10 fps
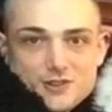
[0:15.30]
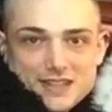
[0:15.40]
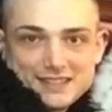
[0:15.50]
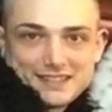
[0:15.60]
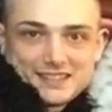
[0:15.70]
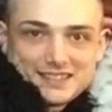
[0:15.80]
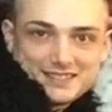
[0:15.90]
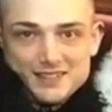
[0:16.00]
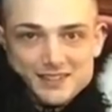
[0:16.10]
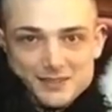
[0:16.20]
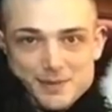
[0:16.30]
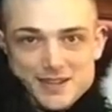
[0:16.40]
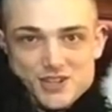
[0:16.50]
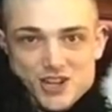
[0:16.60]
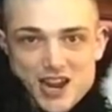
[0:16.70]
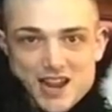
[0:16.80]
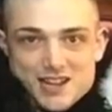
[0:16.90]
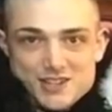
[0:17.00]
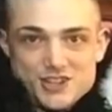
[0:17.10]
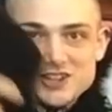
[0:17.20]
noticed there's been a
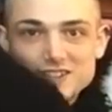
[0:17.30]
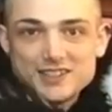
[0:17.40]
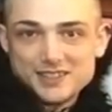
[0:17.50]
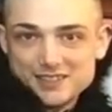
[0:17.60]
change.